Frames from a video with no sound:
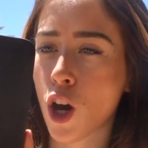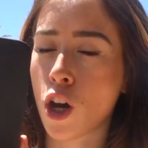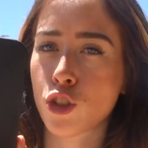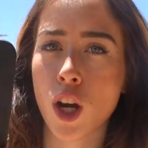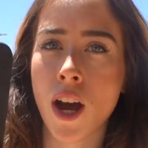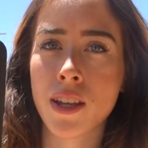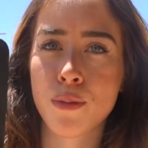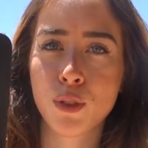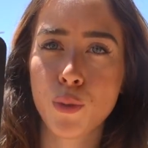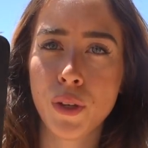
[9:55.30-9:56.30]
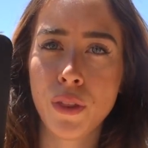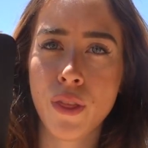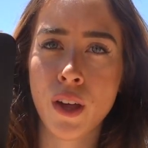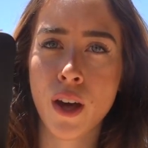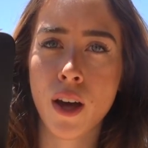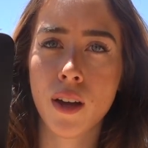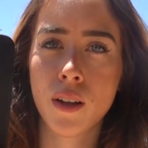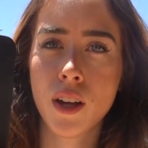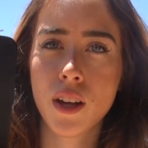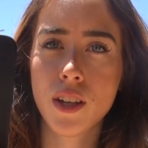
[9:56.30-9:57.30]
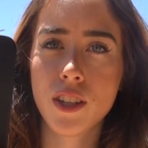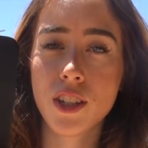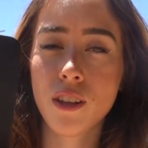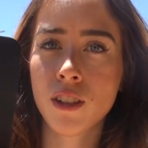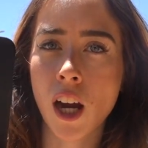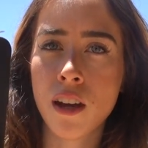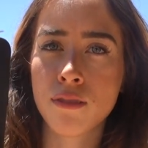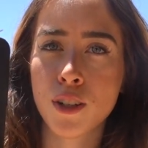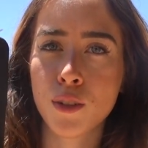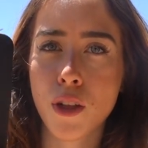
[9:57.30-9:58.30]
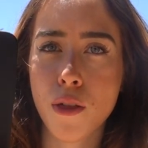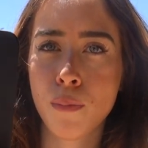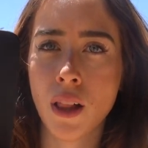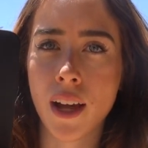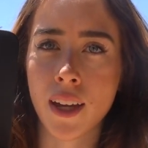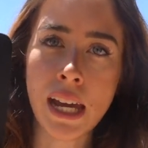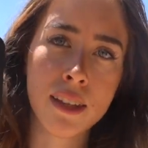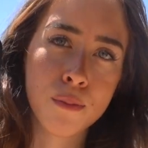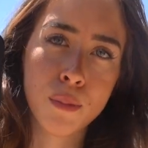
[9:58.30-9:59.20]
contrast between the silver iPhone, black case.